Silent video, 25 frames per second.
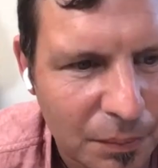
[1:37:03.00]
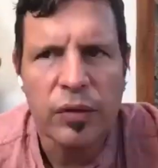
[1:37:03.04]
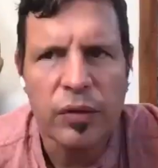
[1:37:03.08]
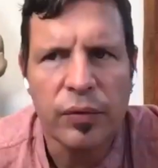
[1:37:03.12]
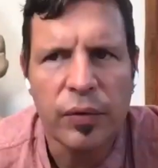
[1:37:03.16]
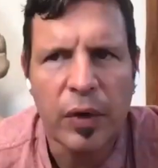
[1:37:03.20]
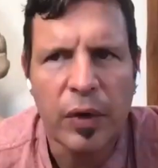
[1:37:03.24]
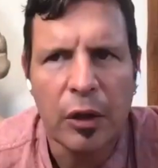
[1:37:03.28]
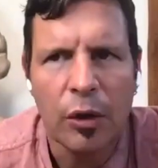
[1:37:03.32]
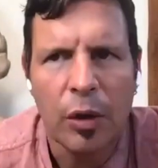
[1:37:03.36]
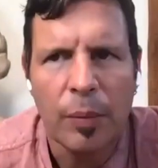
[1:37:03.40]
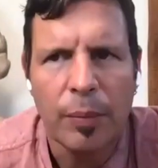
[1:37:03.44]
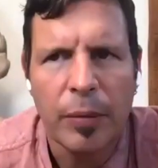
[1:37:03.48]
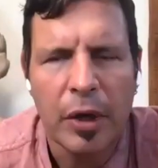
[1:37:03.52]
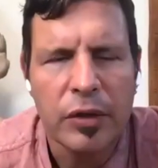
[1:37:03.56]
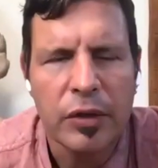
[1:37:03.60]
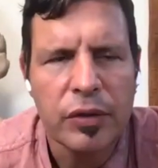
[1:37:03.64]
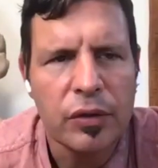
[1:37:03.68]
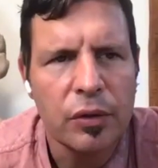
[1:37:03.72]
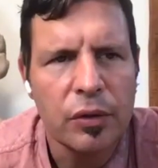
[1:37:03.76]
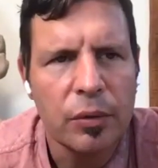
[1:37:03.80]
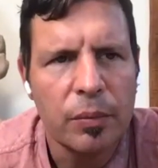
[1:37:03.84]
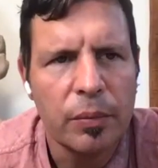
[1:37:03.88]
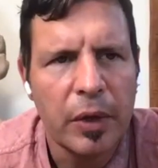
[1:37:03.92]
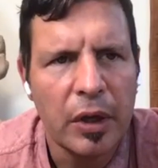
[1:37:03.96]
follow up, I
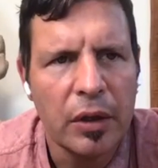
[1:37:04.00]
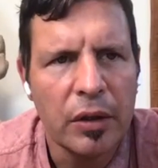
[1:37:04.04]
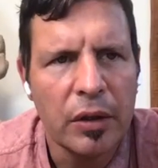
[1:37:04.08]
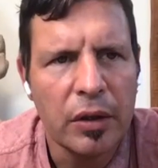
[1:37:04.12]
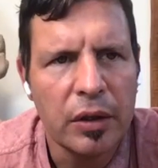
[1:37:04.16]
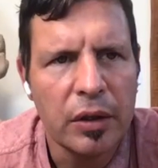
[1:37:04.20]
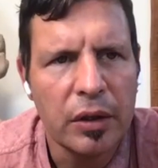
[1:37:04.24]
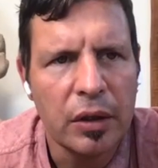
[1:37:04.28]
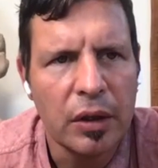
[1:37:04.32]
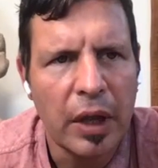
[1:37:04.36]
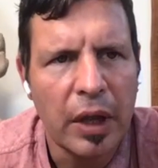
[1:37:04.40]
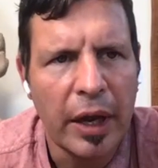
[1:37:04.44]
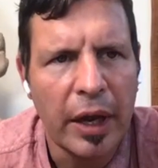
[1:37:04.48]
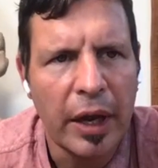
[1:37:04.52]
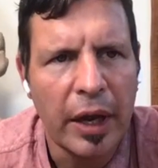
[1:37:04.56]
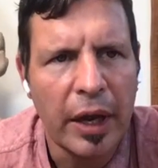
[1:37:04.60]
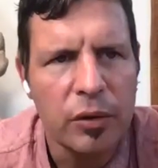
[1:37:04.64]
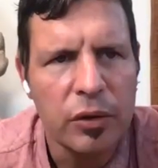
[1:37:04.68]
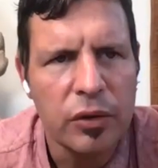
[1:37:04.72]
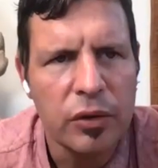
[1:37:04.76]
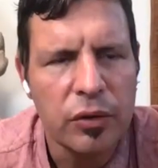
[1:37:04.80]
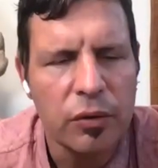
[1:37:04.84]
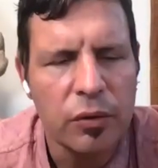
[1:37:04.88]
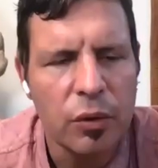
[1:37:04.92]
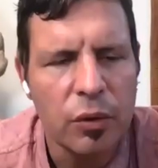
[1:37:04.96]
assume that the
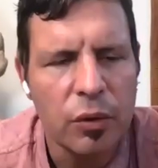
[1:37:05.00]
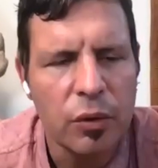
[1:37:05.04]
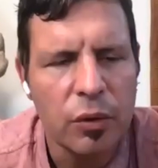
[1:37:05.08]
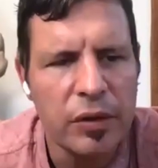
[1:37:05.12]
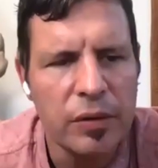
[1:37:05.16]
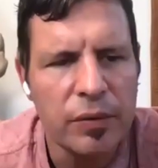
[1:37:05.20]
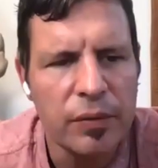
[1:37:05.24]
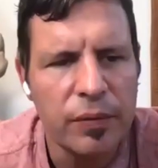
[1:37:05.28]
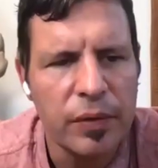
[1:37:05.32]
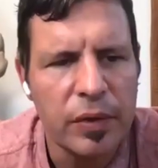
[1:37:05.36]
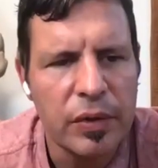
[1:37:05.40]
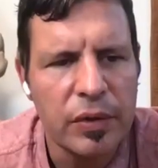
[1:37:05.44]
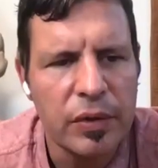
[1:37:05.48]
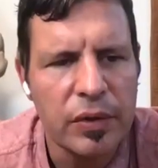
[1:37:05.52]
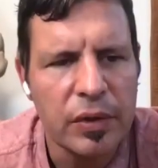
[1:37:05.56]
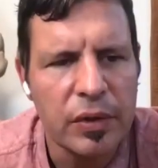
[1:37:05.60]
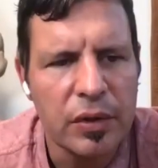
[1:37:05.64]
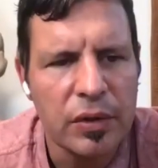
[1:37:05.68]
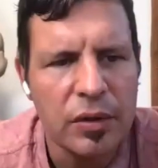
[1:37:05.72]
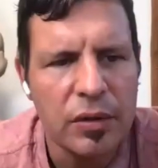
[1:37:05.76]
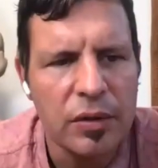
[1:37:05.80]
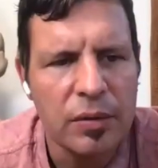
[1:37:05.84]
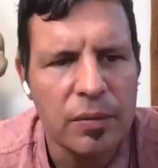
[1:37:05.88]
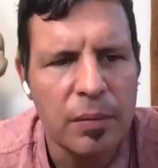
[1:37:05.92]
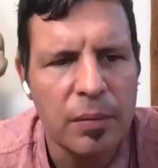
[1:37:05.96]
language of quantum
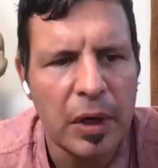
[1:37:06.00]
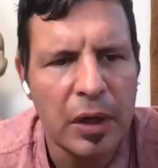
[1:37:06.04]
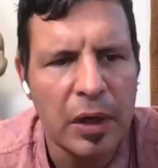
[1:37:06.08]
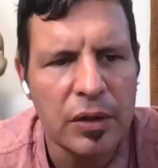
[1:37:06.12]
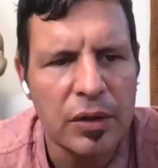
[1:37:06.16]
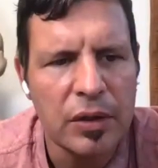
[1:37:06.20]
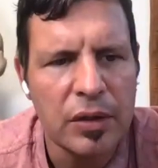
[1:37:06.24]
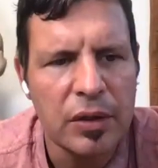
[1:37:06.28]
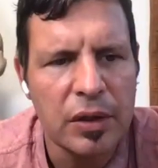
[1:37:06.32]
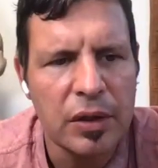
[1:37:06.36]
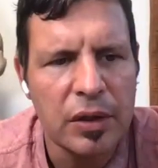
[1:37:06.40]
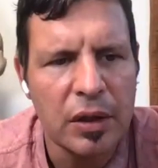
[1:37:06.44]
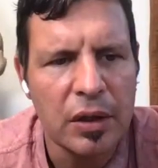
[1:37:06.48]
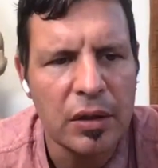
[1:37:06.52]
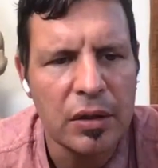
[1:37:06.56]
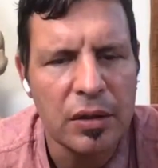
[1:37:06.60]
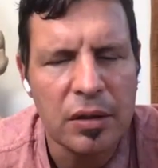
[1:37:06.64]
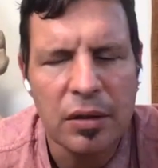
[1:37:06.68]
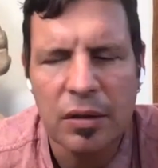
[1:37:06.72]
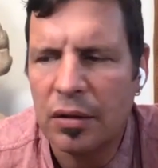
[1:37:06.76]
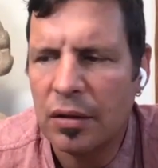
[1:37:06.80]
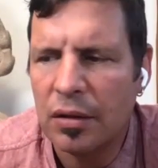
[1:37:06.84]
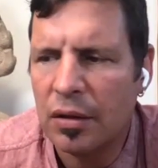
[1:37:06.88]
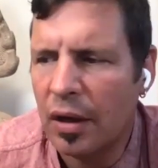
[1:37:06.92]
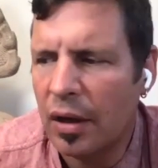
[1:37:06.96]
physics makes it
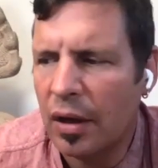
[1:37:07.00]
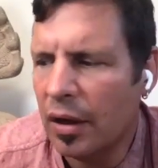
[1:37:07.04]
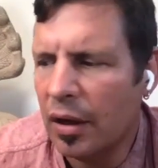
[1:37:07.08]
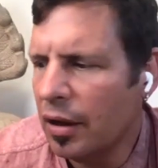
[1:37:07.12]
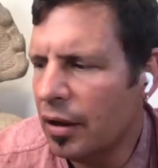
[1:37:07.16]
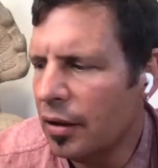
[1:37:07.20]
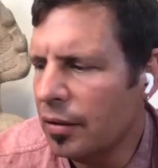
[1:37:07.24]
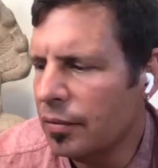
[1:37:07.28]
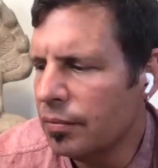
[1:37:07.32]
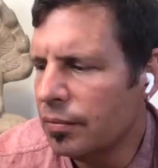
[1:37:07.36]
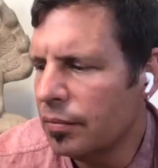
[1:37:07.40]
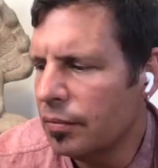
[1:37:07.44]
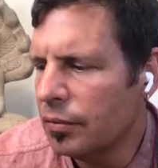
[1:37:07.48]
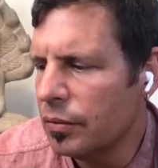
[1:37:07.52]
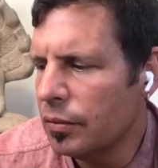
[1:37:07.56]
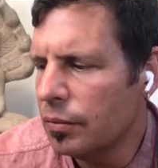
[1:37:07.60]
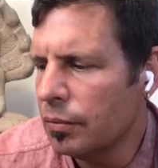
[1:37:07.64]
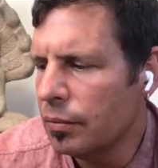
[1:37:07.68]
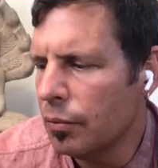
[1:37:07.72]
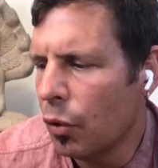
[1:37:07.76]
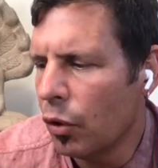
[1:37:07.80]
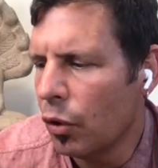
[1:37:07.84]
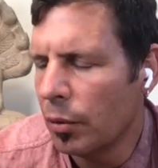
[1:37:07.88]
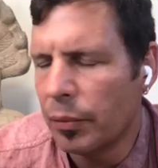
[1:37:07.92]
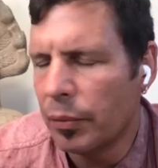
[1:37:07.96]

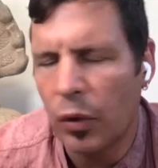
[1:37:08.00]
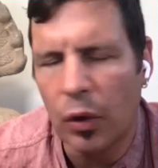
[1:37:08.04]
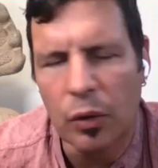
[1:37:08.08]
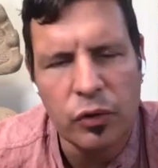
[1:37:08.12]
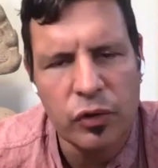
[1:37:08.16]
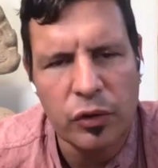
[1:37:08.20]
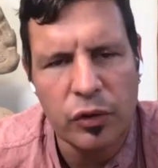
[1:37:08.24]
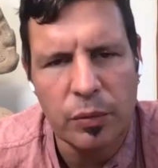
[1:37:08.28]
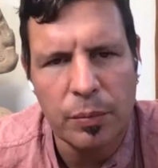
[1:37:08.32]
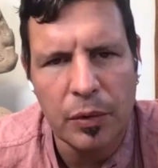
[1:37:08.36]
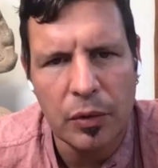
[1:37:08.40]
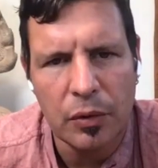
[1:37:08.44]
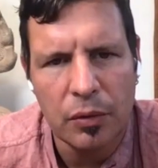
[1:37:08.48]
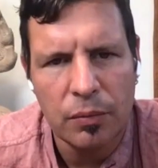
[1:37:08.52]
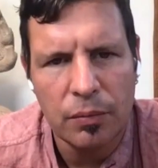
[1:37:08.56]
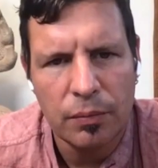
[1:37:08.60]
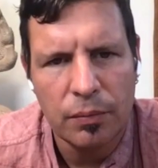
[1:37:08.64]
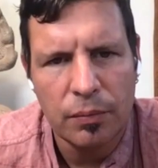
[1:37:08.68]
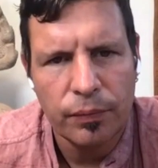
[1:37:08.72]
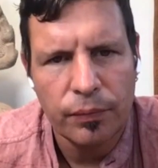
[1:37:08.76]
more approachable